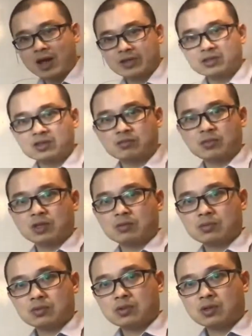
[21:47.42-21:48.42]
symptom?
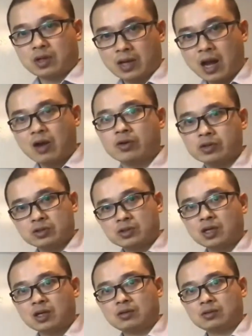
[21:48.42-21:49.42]
And how could you
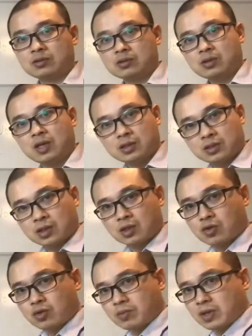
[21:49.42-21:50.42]
tell? Yes, it
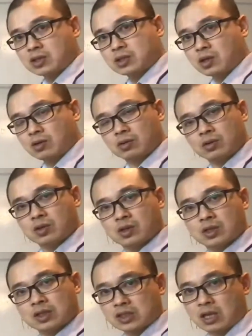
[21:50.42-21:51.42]
could be still
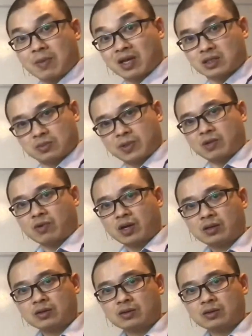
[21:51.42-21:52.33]
stomach and spleen, right?